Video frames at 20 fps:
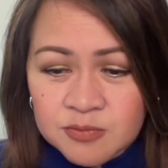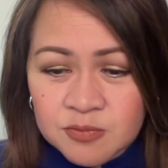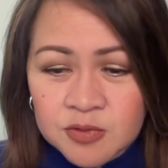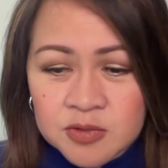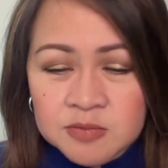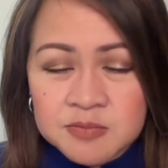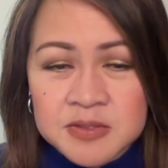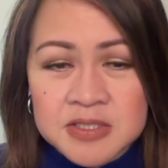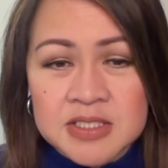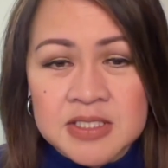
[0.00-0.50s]

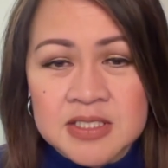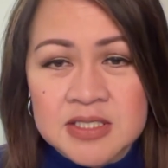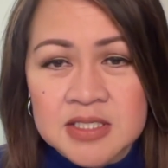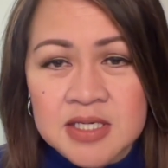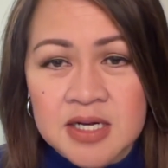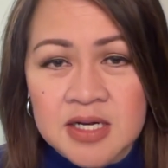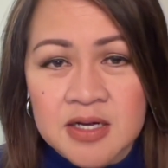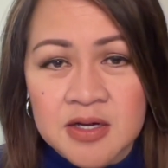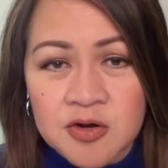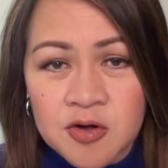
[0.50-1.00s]
will be
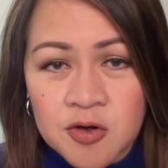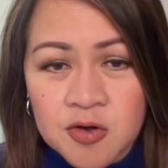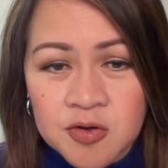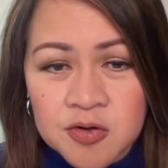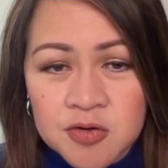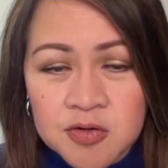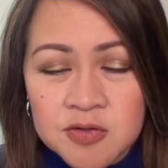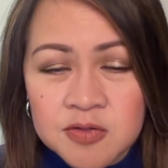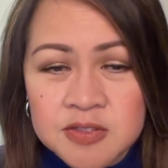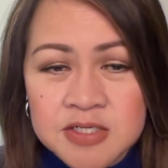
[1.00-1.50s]
uh,
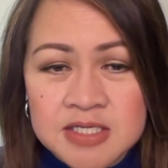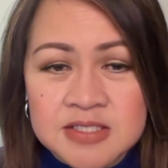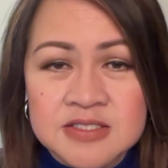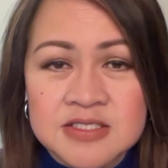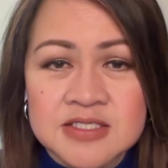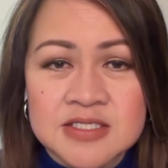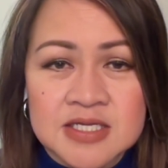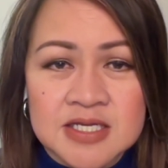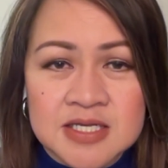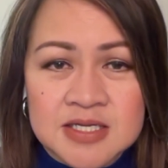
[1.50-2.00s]
heard and
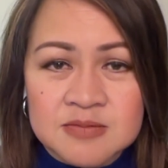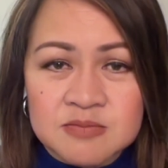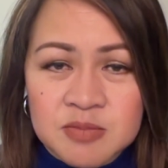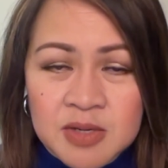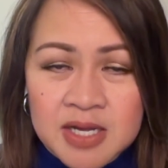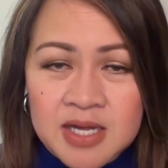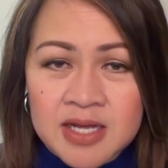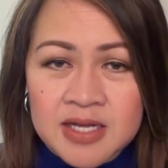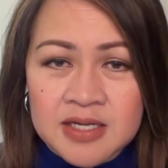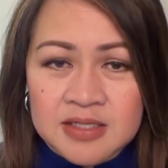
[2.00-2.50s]
seen
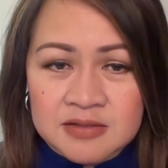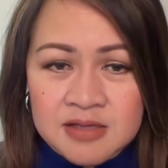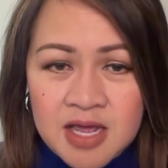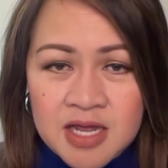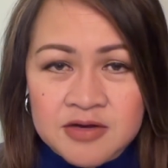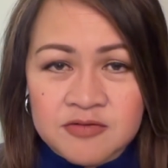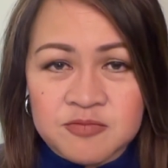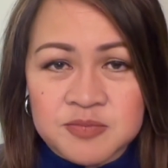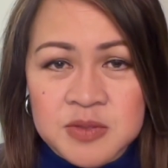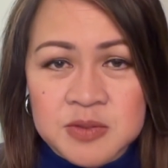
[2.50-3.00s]
by a
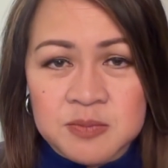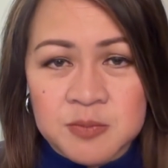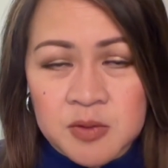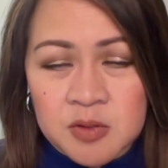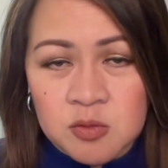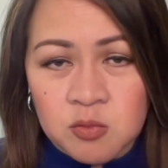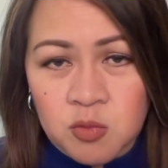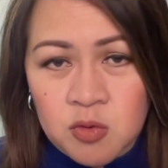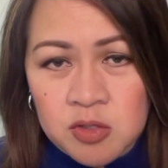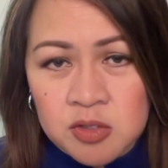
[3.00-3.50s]
lot of
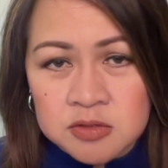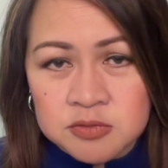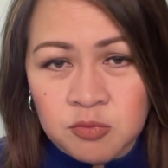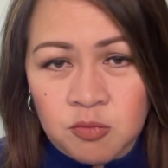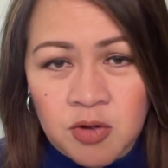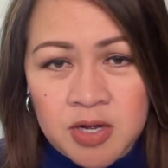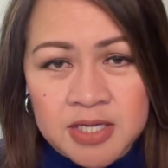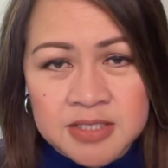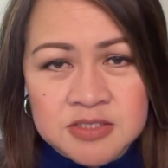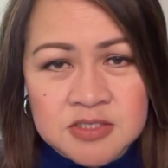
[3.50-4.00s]
people
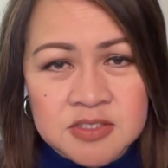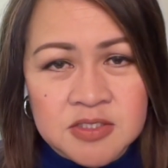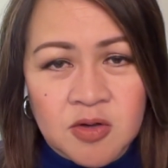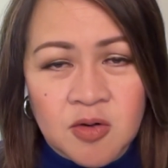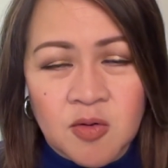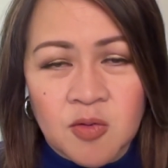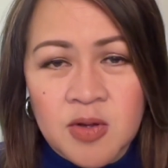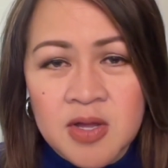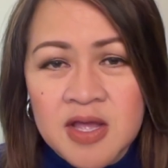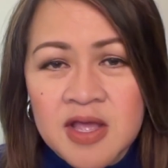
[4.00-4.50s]
worldwide.
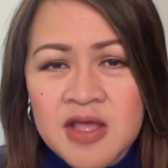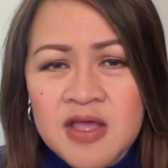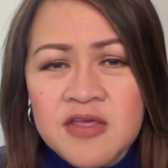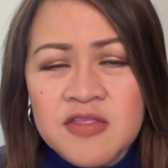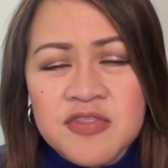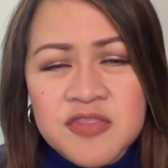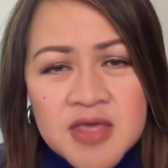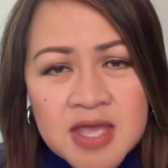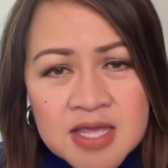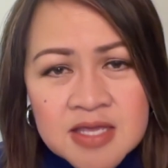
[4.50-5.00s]
So
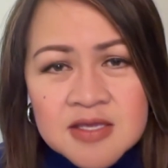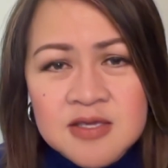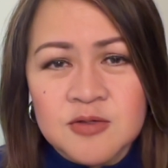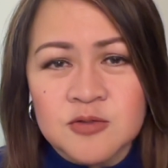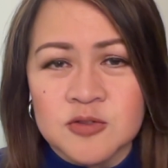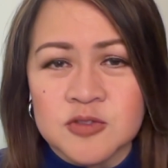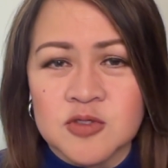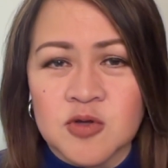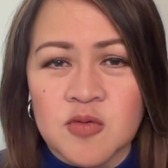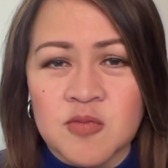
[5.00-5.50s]
thank you
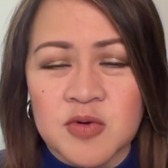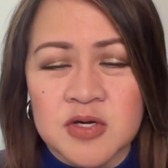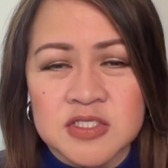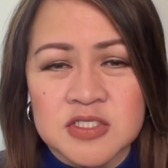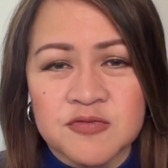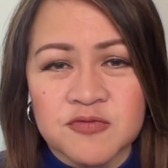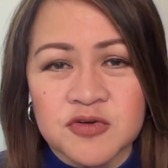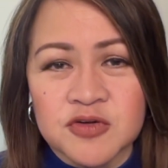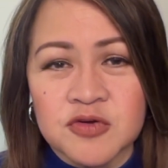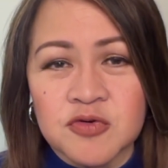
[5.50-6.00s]
so
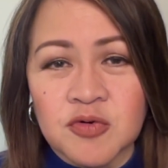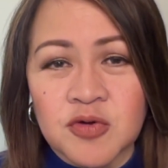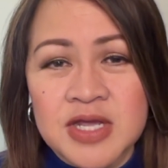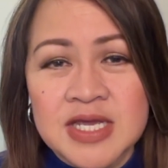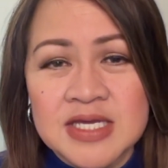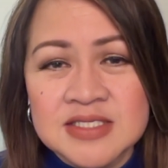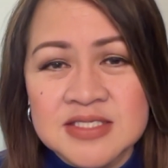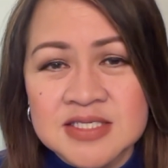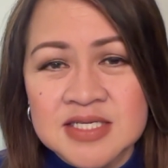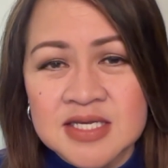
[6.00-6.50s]
much for
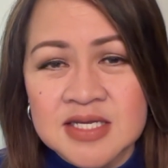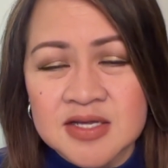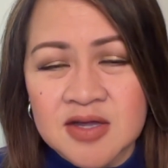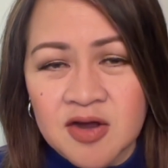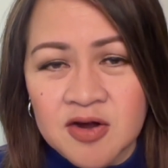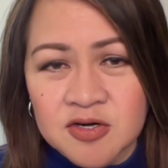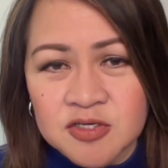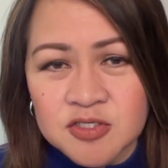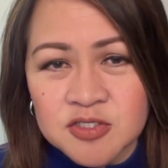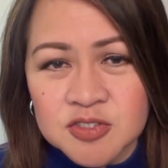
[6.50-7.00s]
gracing
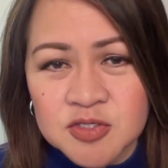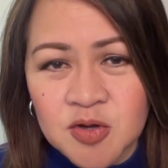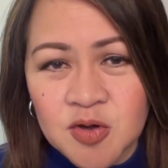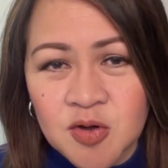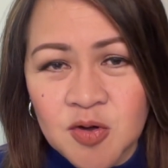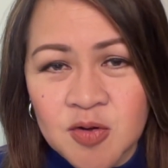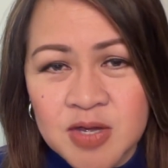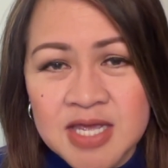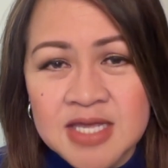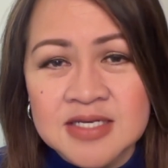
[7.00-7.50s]
our
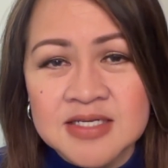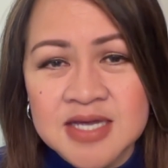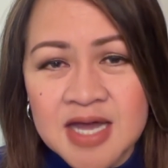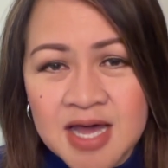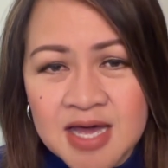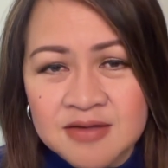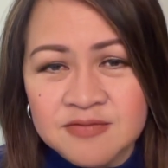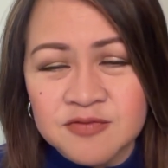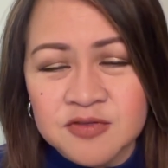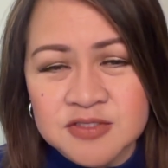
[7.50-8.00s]
show in
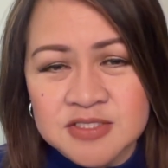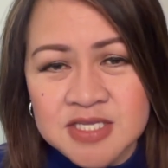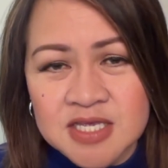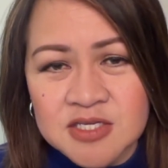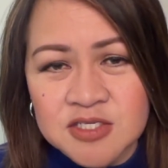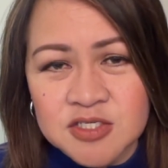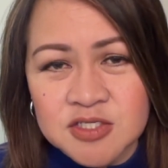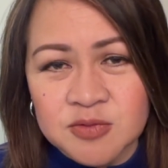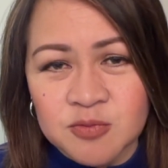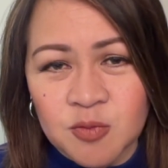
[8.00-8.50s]

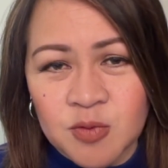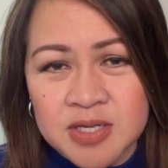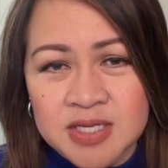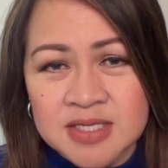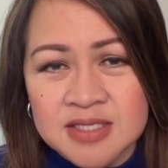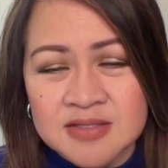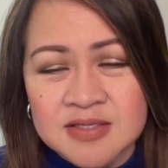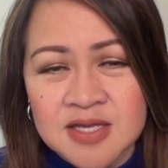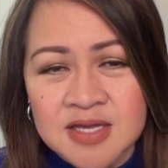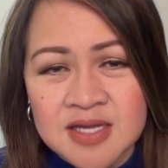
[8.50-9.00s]
conversation with.